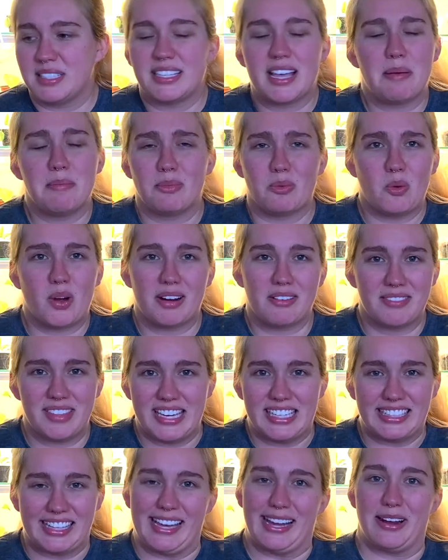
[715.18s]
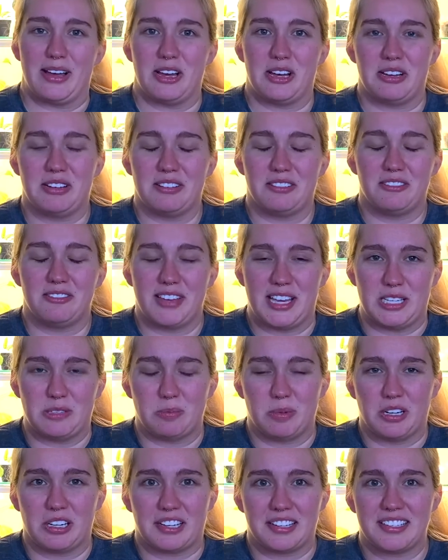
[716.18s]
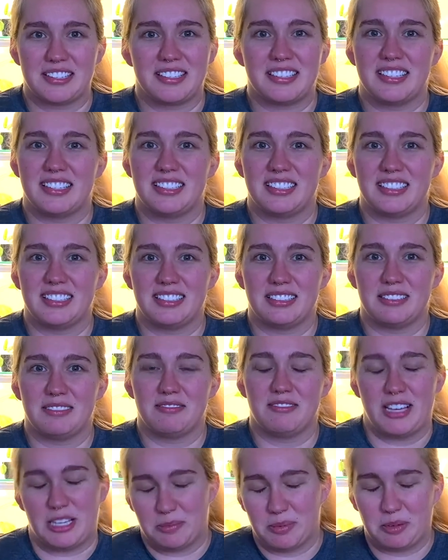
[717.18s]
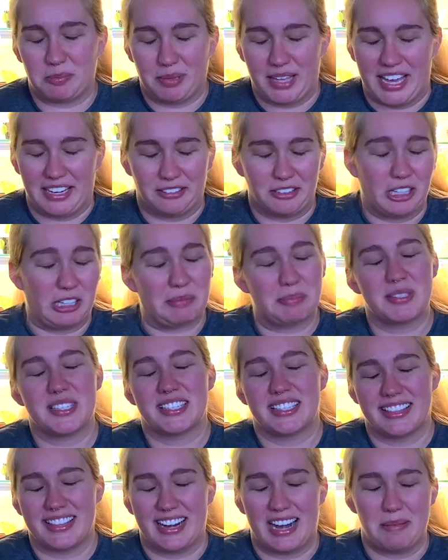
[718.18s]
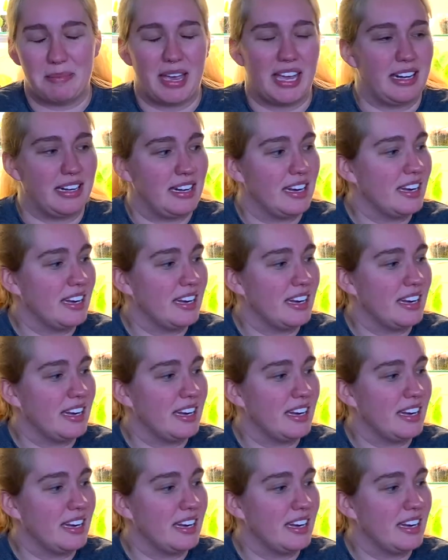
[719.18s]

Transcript: one of the Atlanta Facebook plant groups that I'm in.